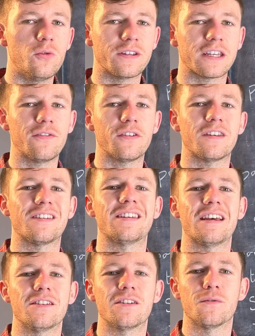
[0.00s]
is give us a
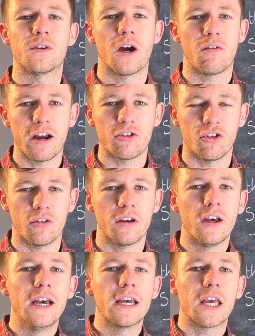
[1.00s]
sense of direction,
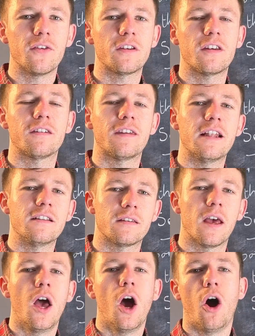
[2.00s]
give us a sense
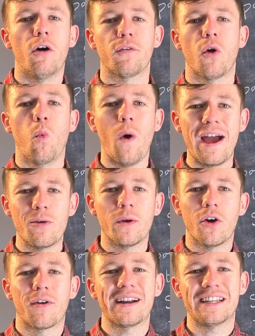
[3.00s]
of where we
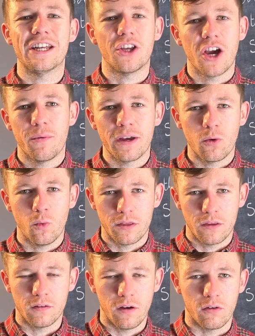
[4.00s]
are actually going with
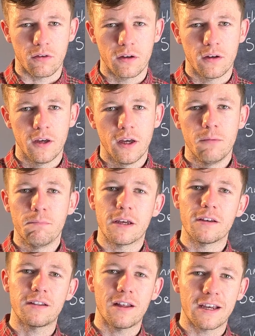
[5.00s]
the song.
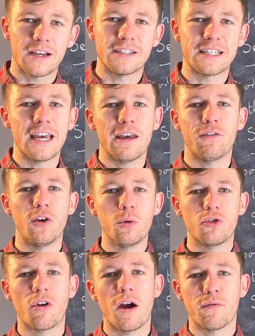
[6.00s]
Because like I say, if you were
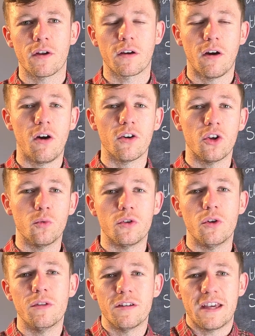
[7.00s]
driving a car, you would
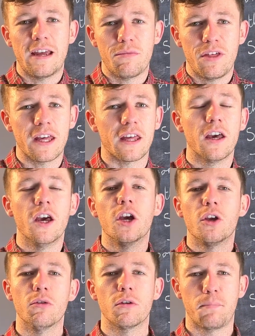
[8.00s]
do the same thing.
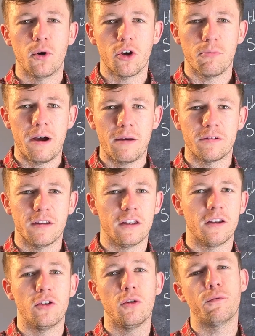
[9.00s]
You would put your maps in
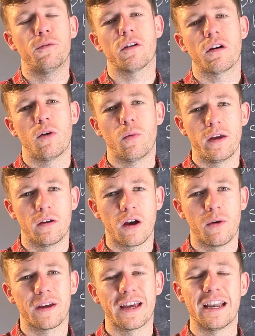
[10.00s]
and you figure out where you're
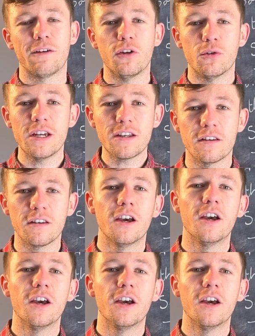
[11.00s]
going. And if you didn't,